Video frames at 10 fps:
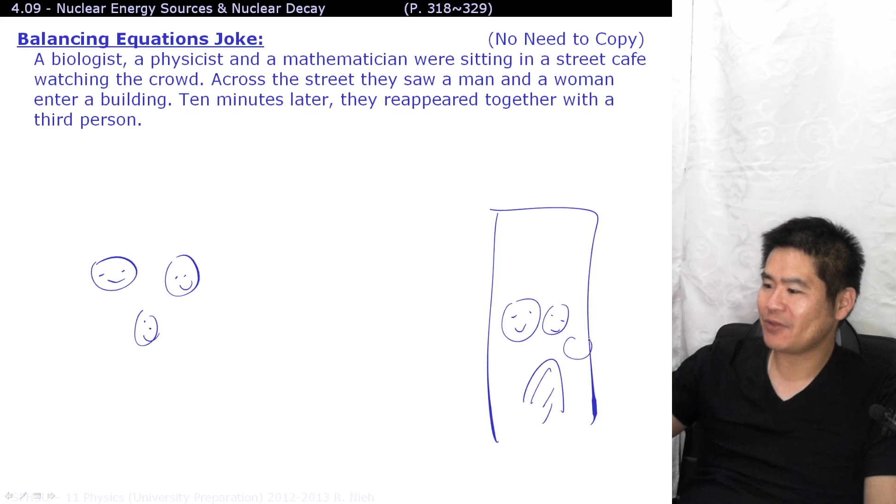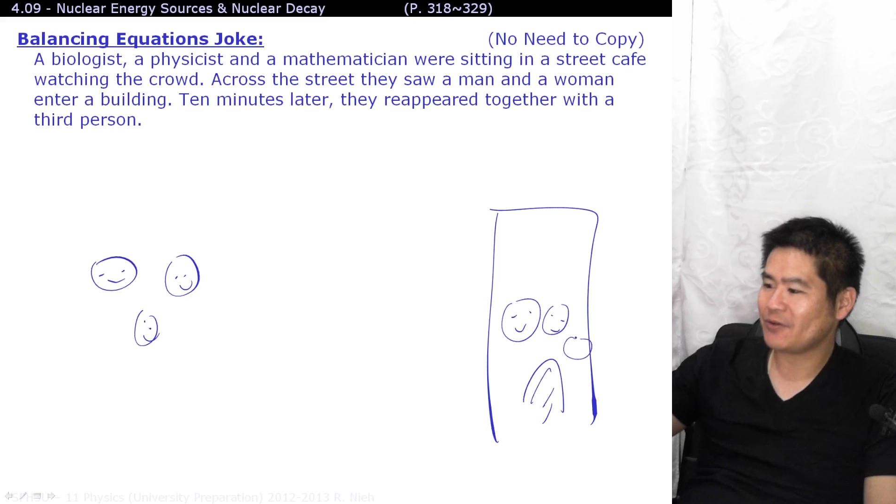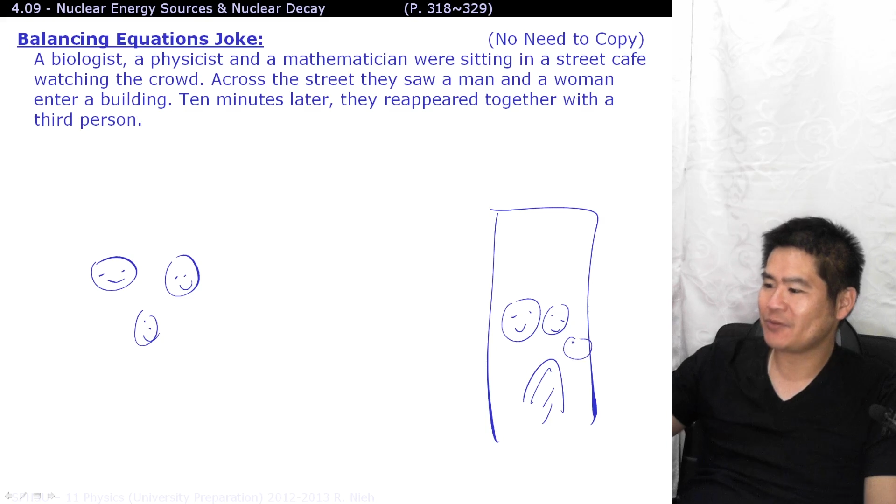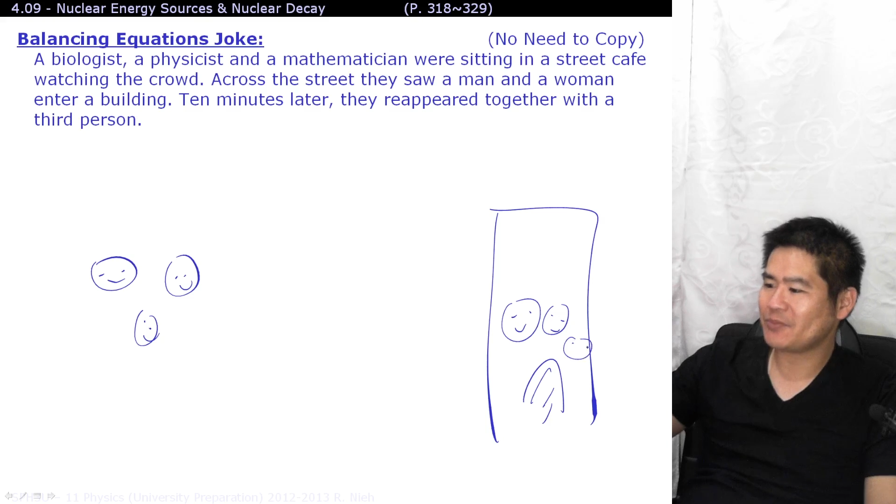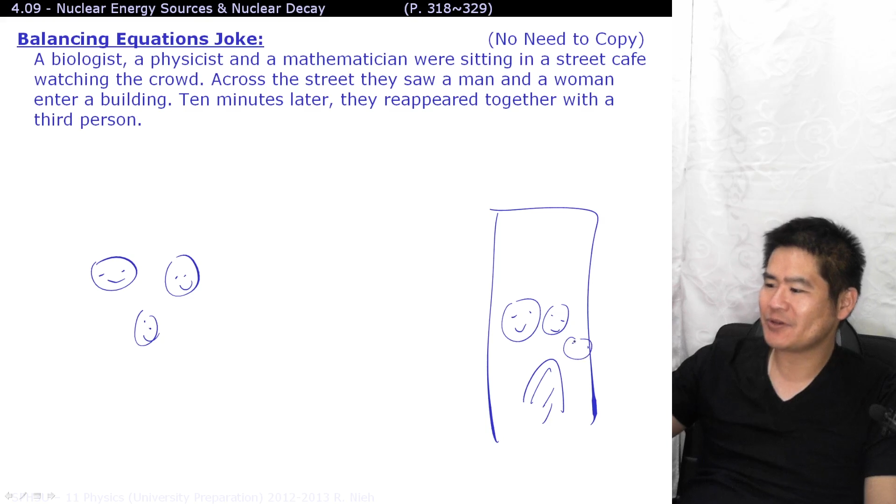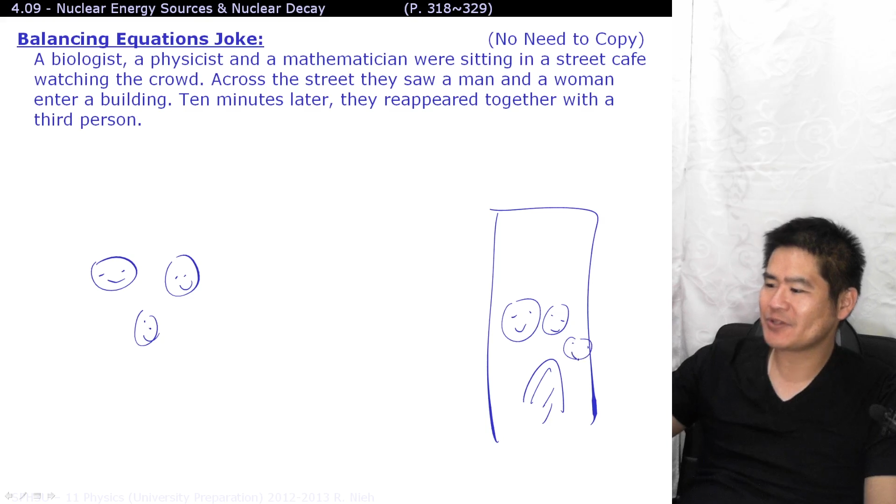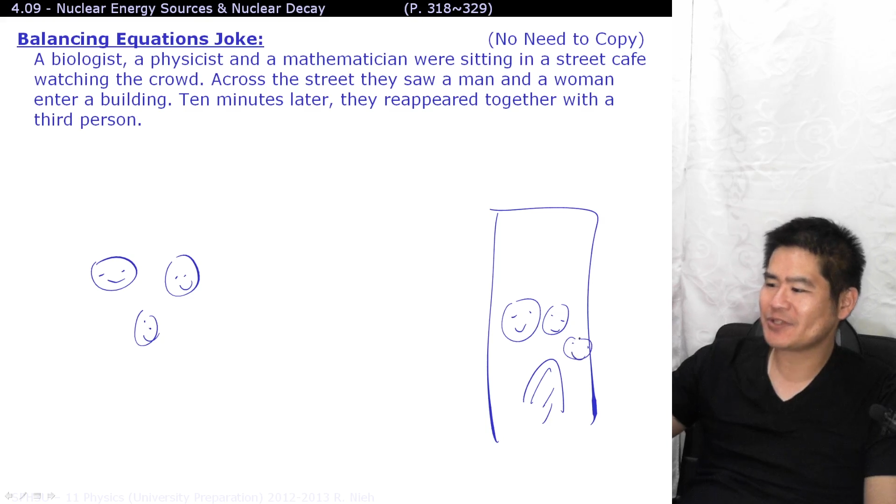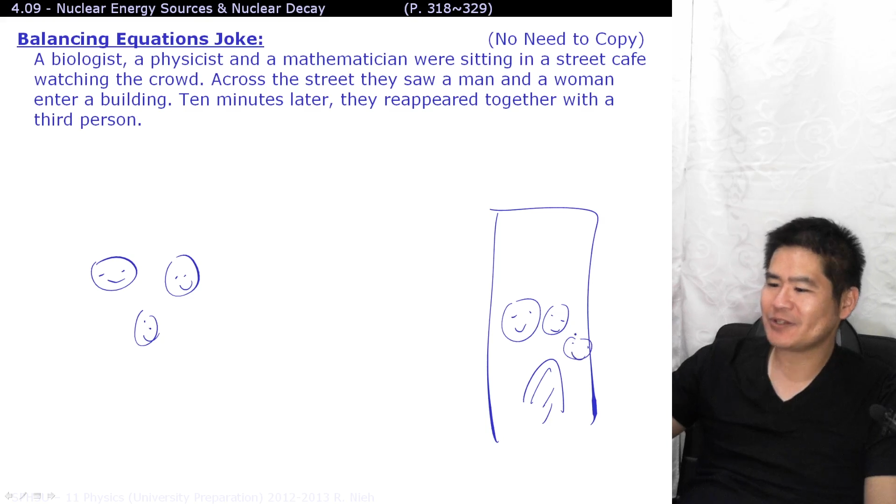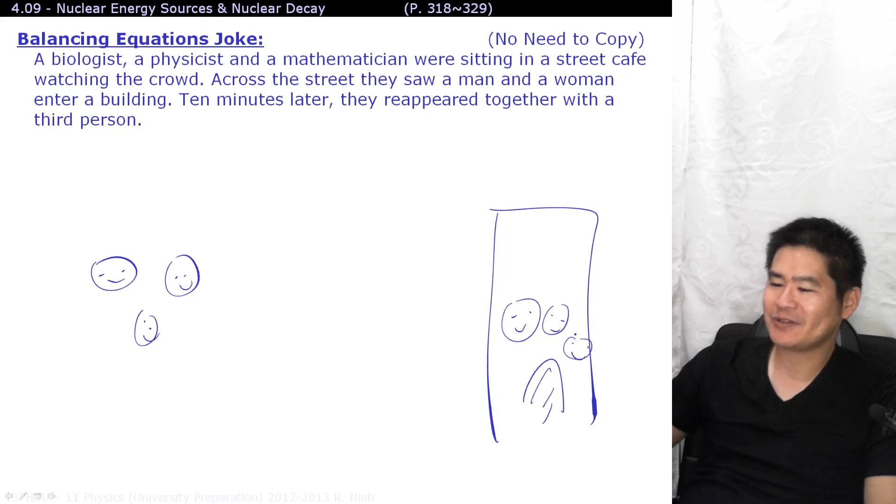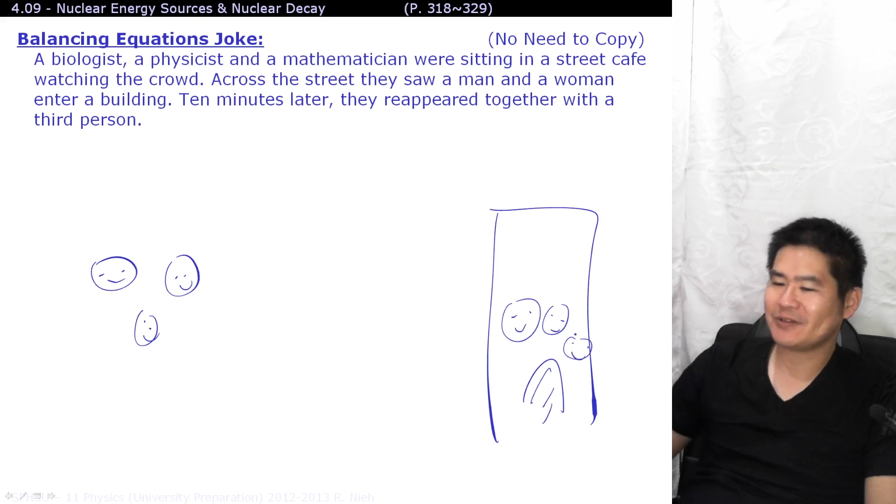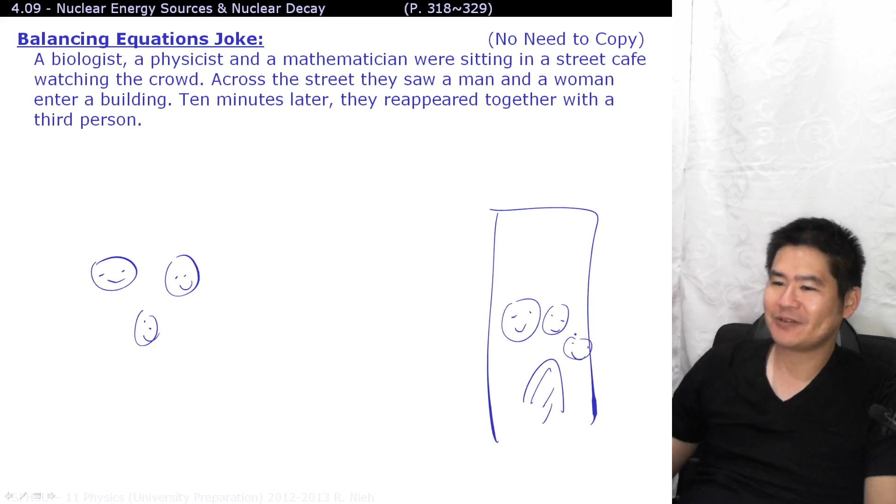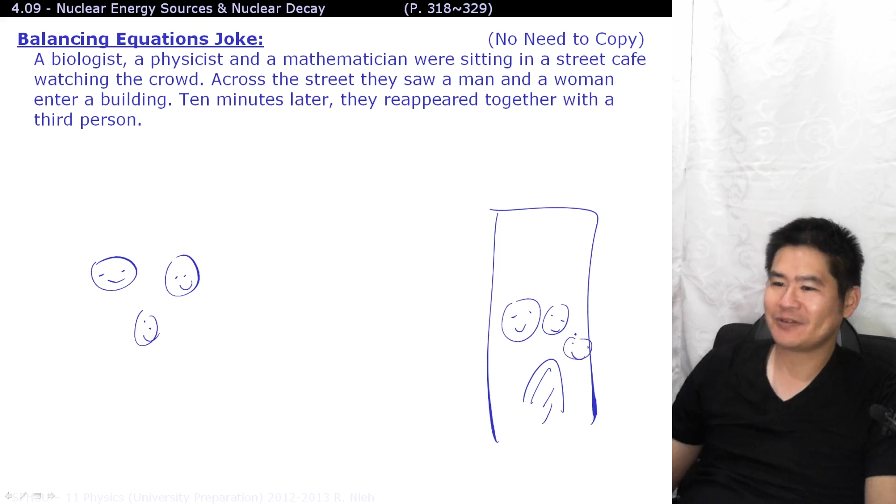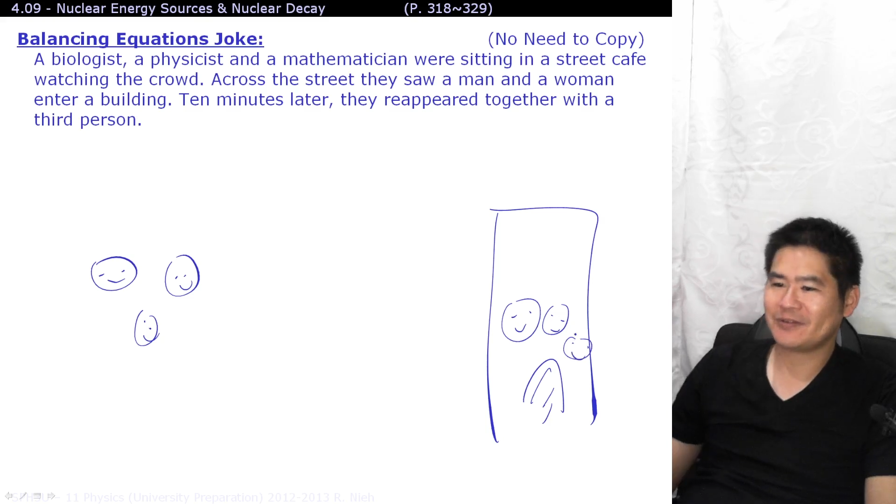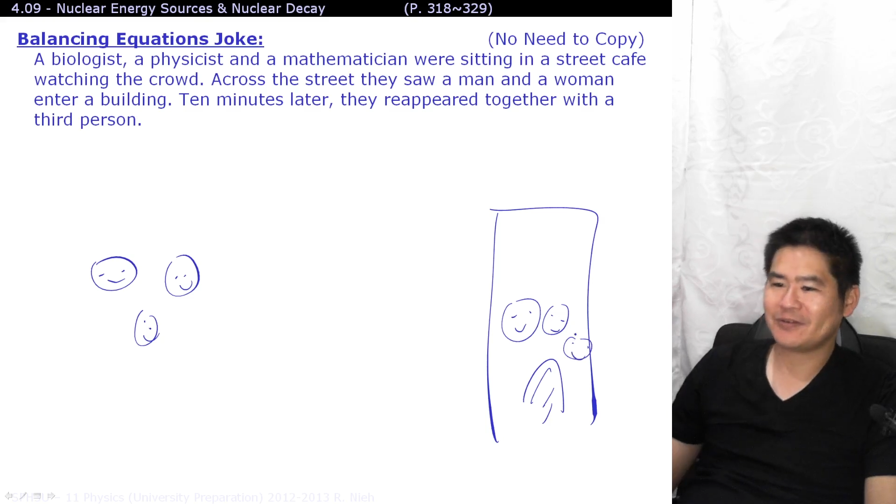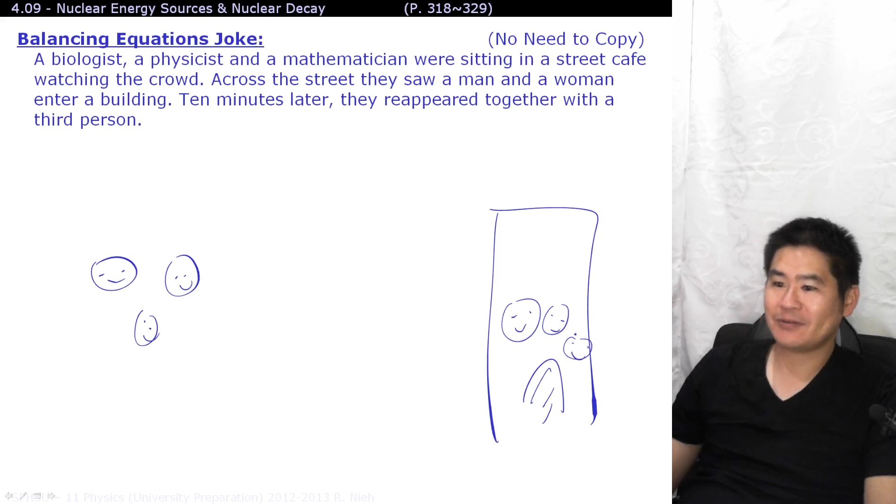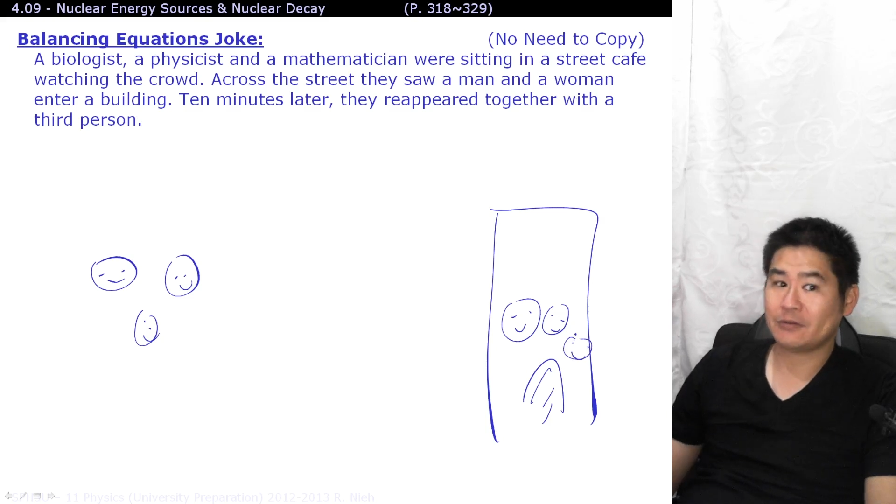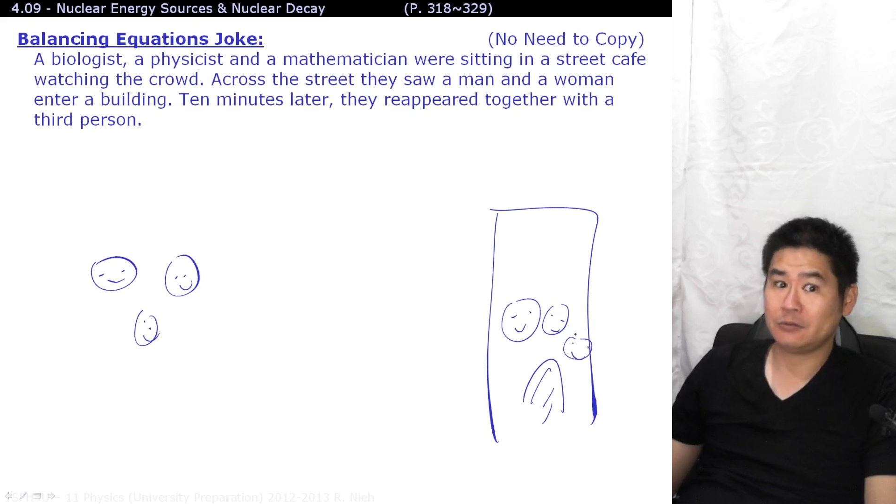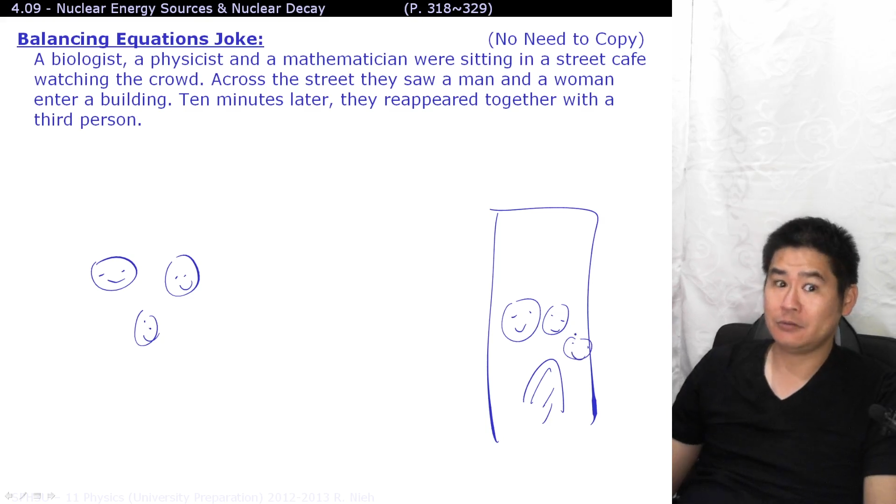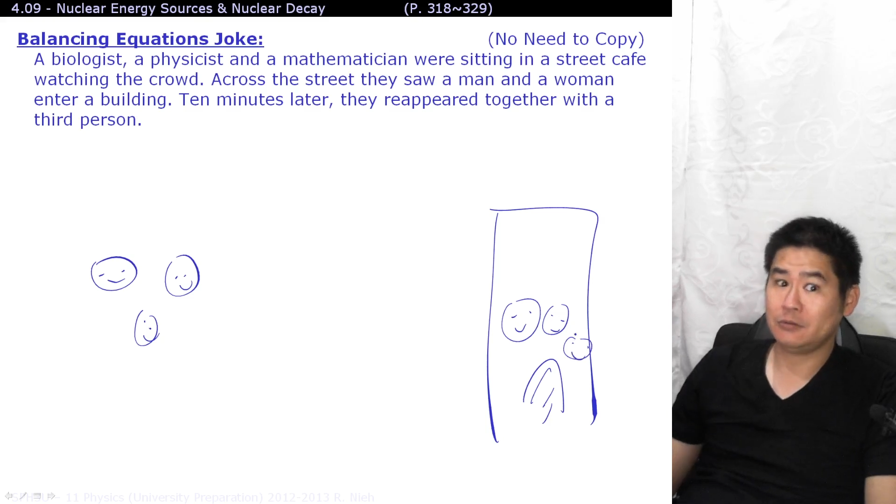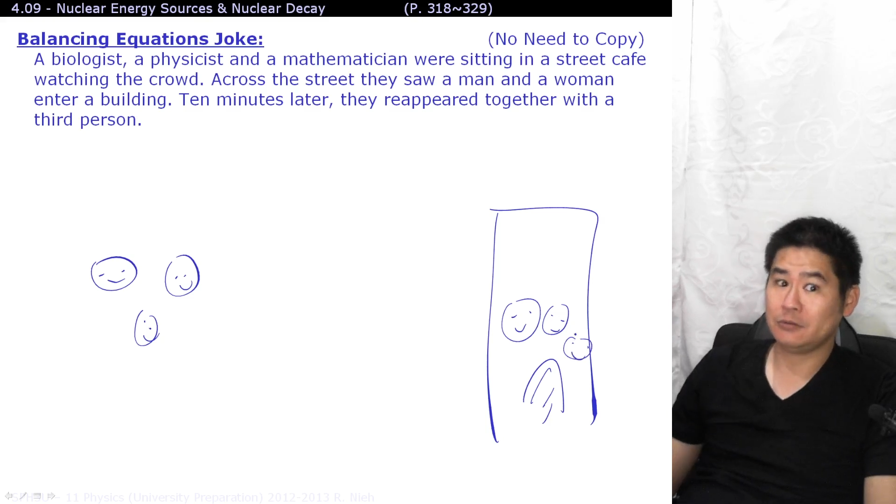third person.
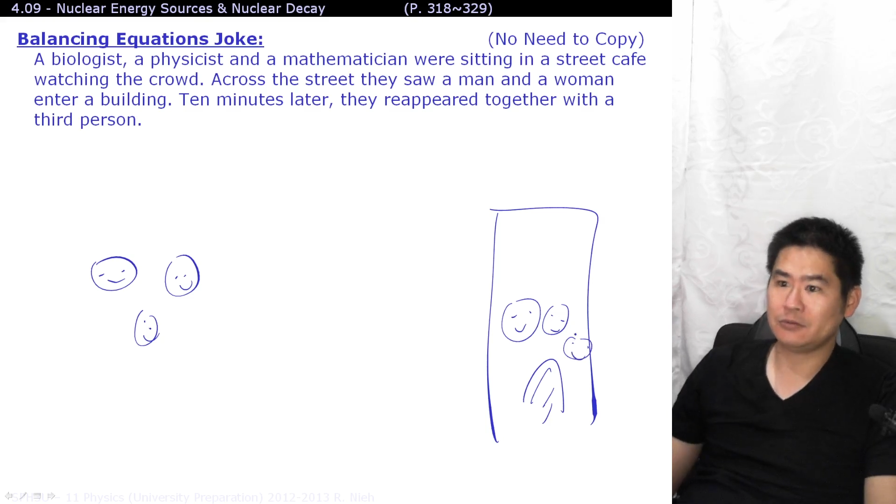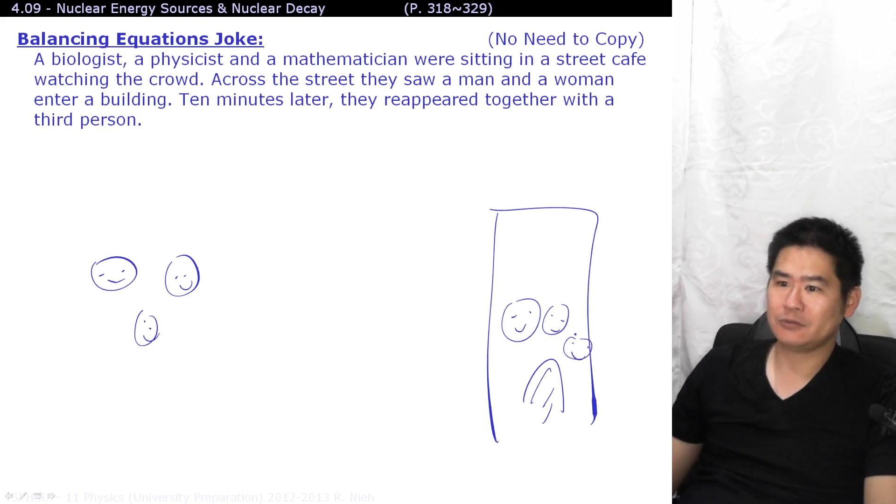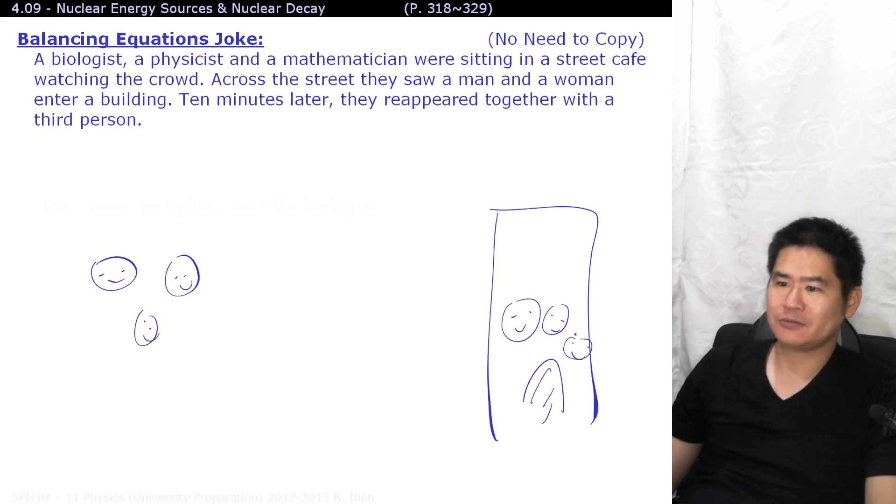Ooh.